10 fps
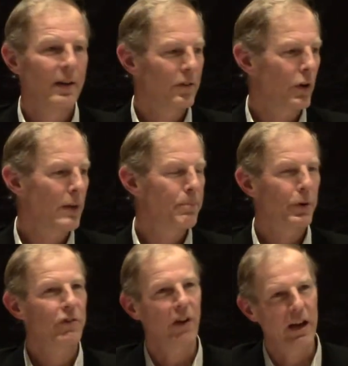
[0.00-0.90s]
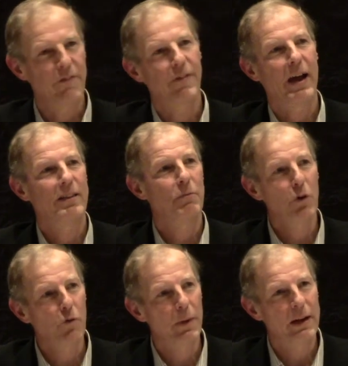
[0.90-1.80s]
So he personified the
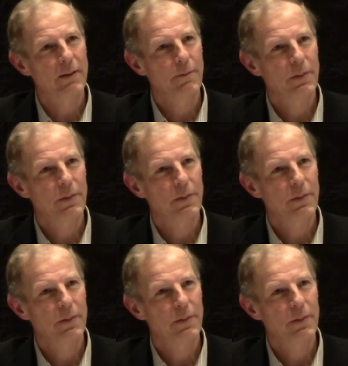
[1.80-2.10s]
movement.